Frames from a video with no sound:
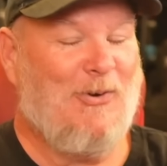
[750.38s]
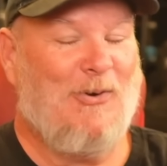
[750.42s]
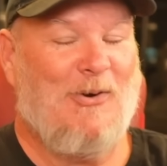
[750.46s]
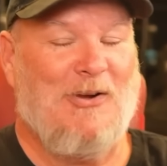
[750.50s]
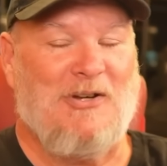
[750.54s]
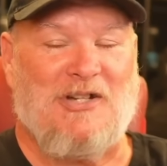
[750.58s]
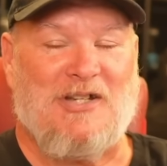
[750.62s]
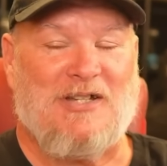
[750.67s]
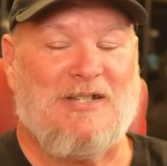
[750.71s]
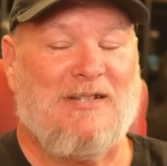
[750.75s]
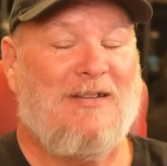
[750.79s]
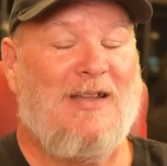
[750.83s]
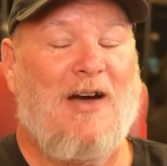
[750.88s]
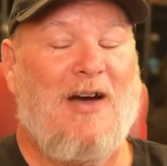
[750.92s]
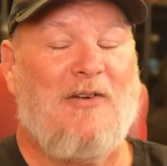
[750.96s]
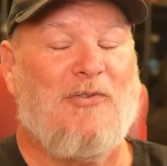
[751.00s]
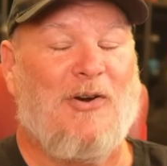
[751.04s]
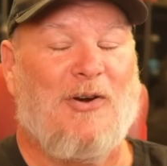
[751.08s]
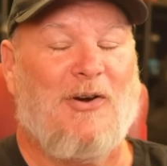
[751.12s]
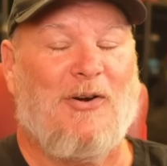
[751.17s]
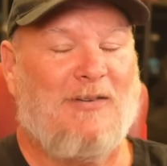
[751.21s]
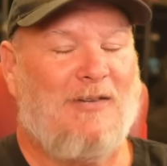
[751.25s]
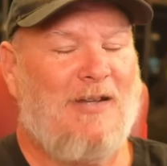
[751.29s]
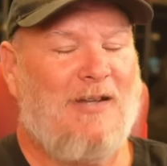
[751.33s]
gorgeous. Love
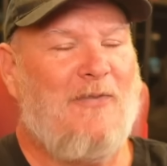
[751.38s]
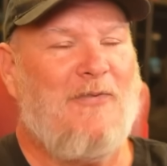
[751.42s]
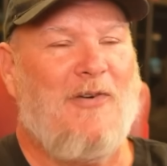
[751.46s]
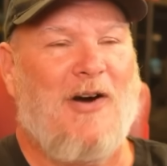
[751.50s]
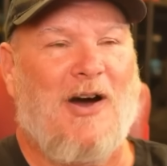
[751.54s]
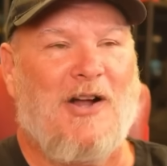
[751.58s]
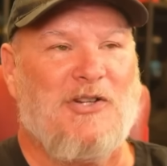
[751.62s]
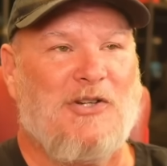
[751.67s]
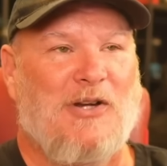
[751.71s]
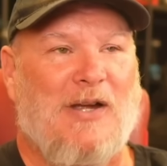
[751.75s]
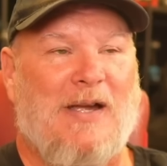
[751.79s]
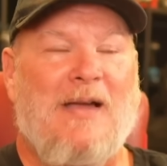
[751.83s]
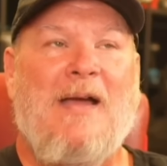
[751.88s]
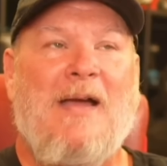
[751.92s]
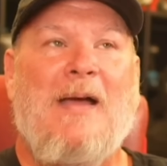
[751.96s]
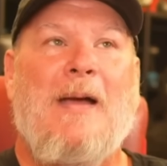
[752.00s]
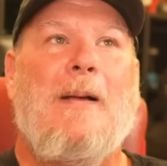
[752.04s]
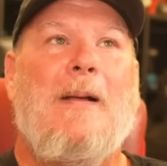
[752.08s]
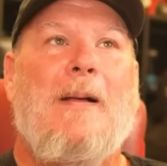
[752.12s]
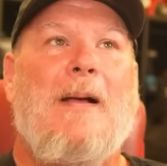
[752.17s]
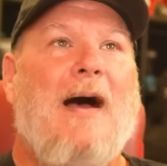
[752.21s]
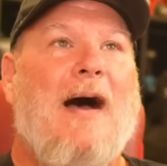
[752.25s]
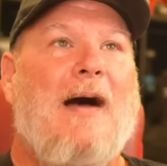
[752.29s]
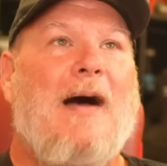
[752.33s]
her. Love Audrey.
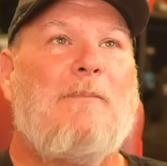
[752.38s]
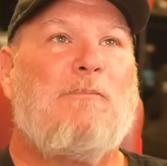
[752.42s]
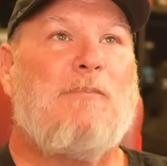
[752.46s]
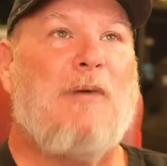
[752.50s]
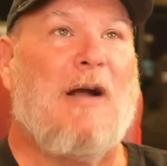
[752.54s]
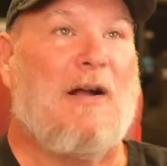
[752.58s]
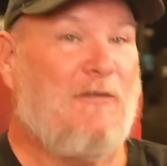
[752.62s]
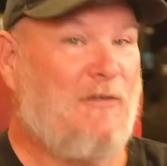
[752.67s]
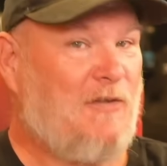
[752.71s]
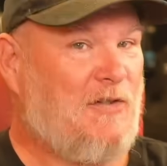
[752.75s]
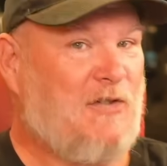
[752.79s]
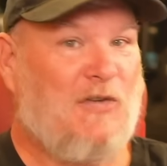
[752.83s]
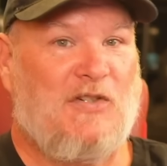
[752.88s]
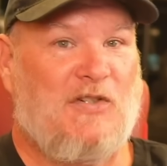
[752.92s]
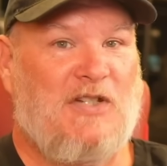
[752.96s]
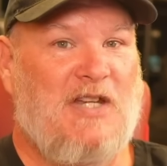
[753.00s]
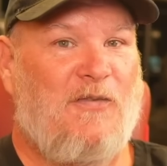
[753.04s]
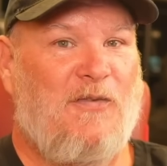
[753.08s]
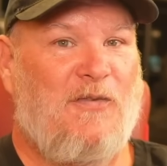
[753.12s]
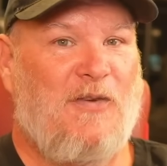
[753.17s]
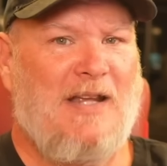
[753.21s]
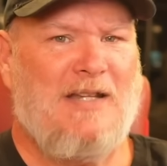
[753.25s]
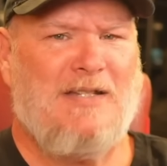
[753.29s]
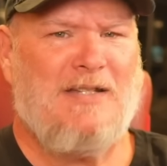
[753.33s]
Breakfast or
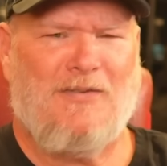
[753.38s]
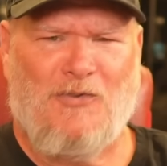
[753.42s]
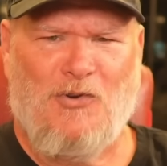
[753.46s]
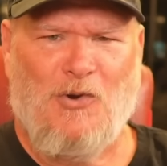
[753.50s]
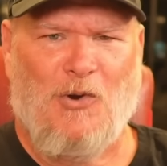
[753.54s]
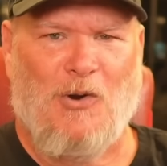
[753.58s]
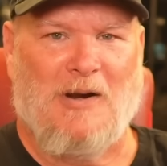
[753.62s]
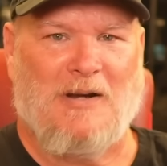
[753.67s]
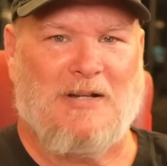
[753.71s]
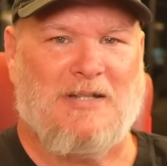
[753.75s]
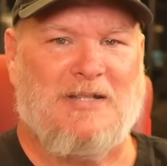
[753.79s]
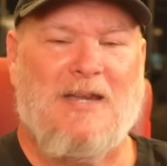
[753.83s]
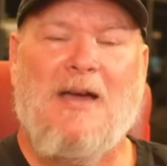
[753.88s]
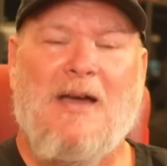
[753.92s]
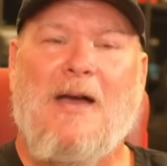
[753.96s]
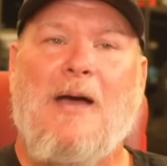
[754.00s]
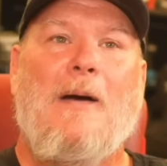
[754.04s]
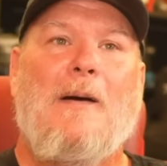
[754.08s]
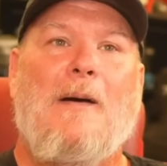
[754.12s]
Tiffany's, of course.